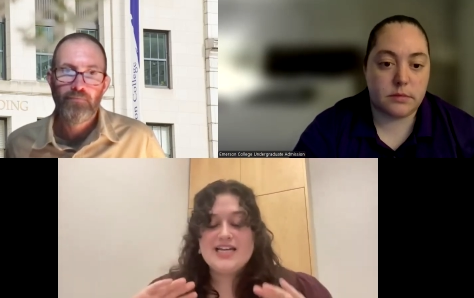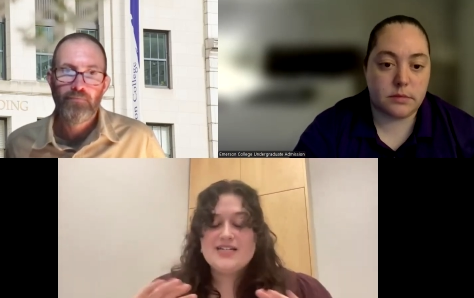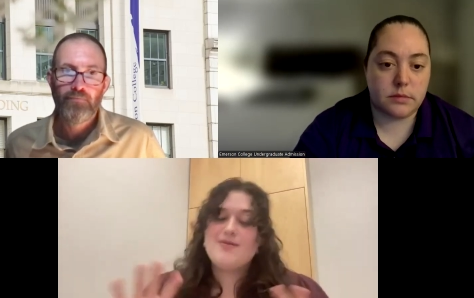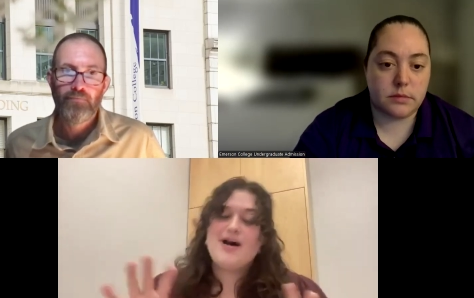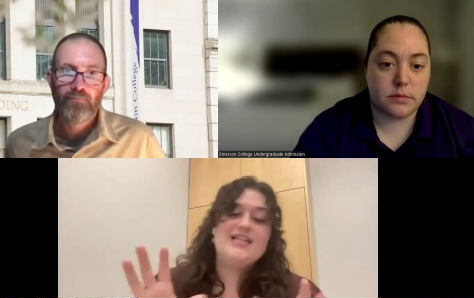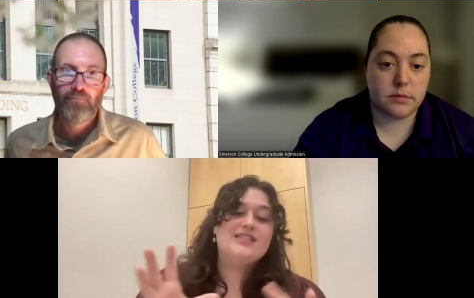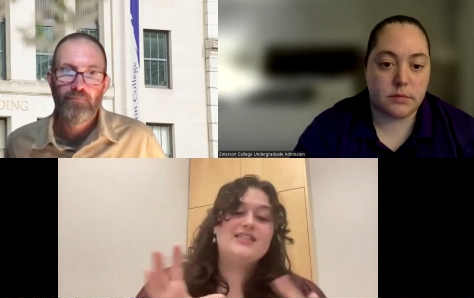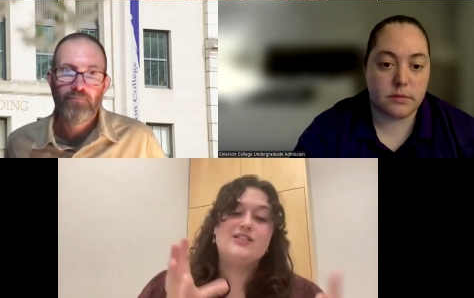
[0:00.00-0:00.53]

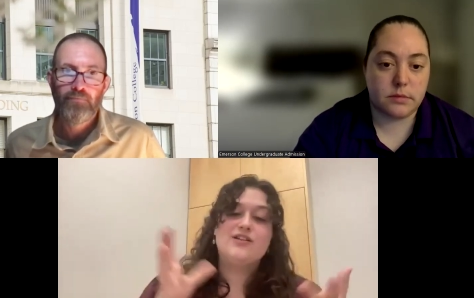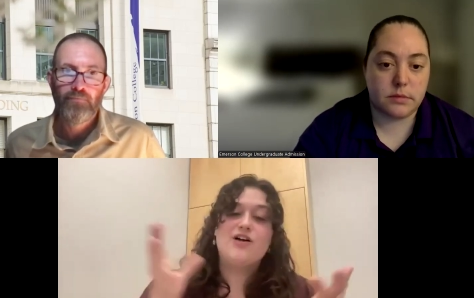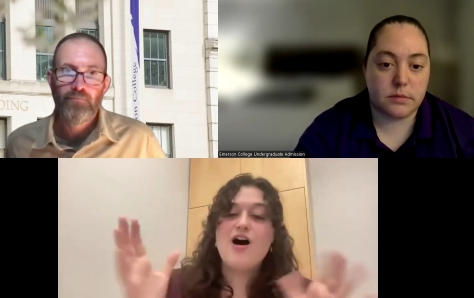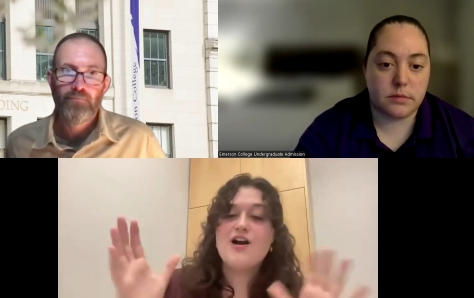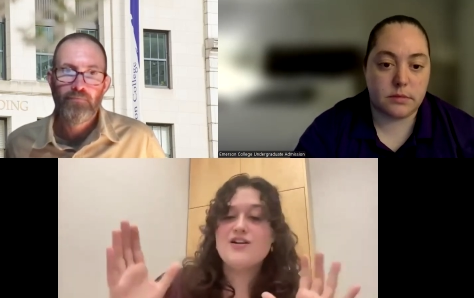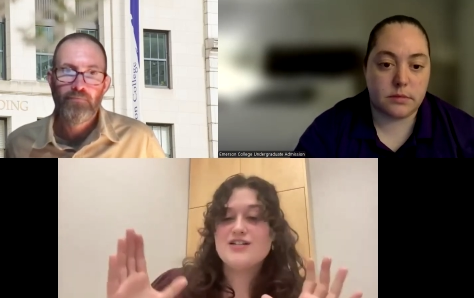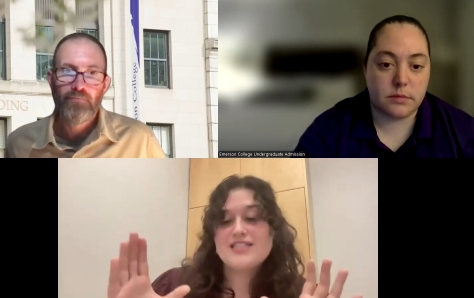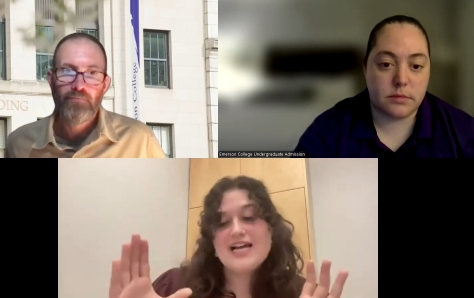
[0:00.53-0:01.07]
Speaker 1: my little
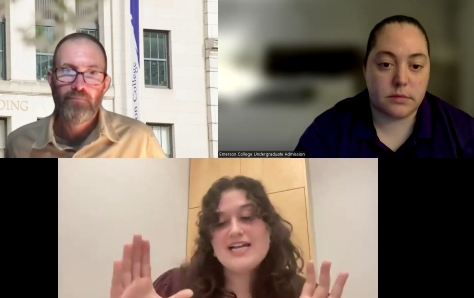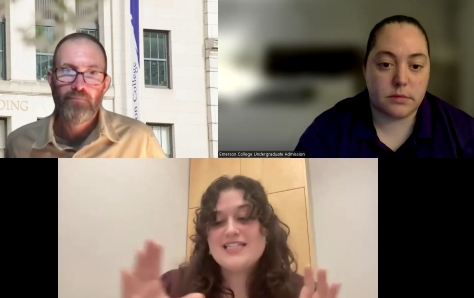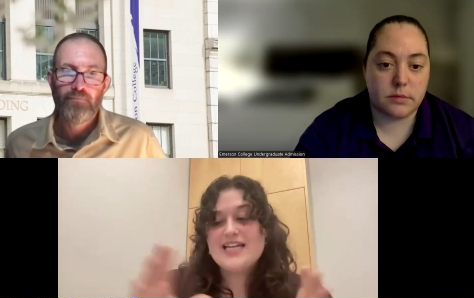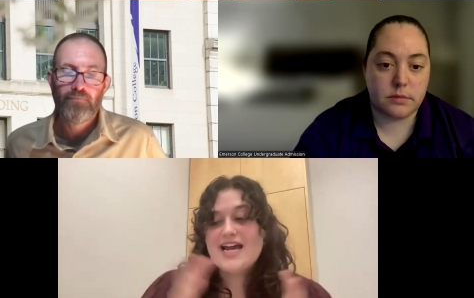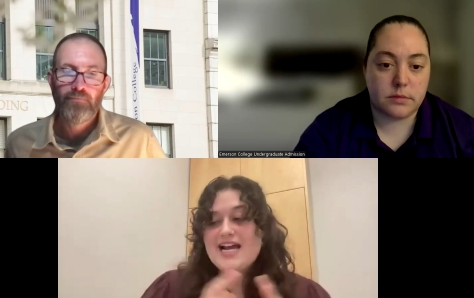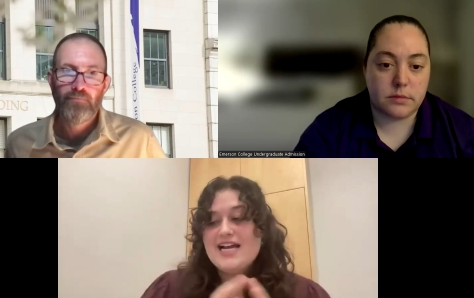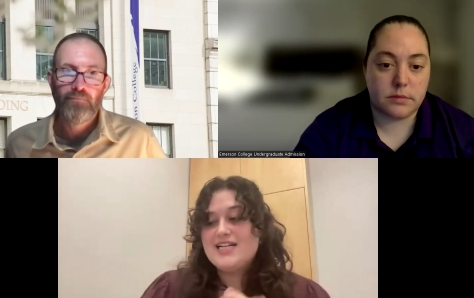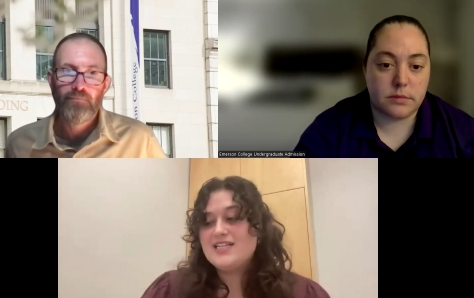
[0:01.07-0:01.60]
honors
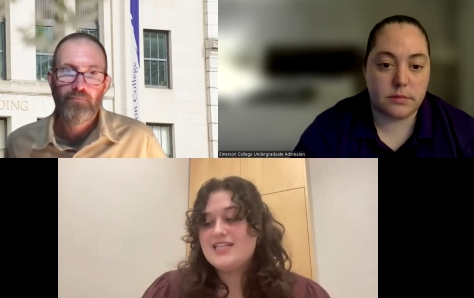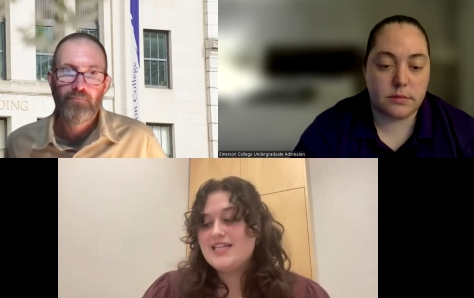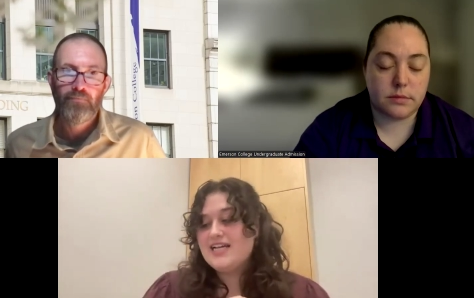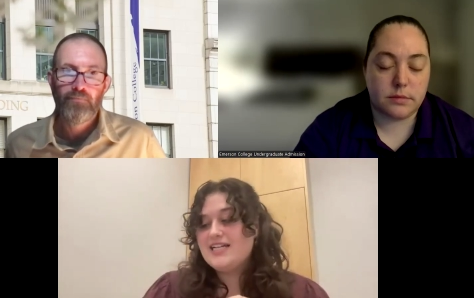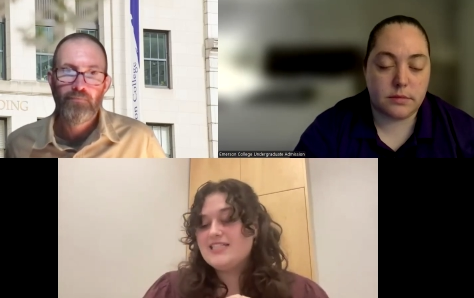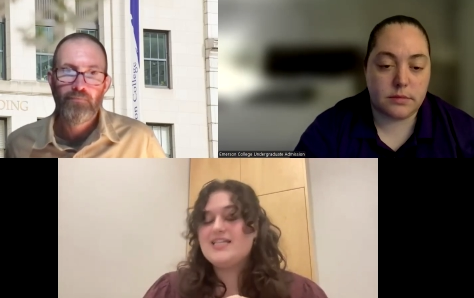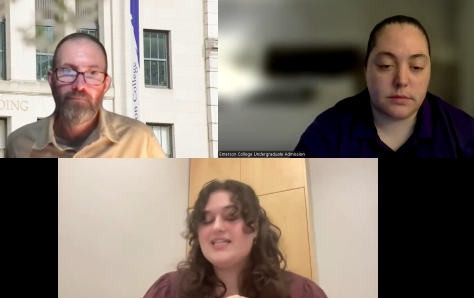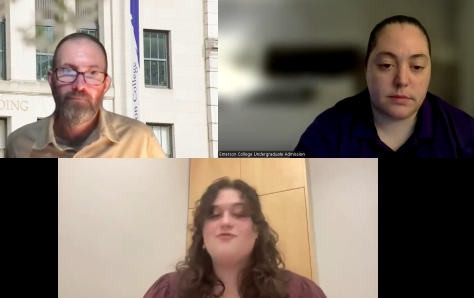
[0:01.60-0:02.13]
essay and things,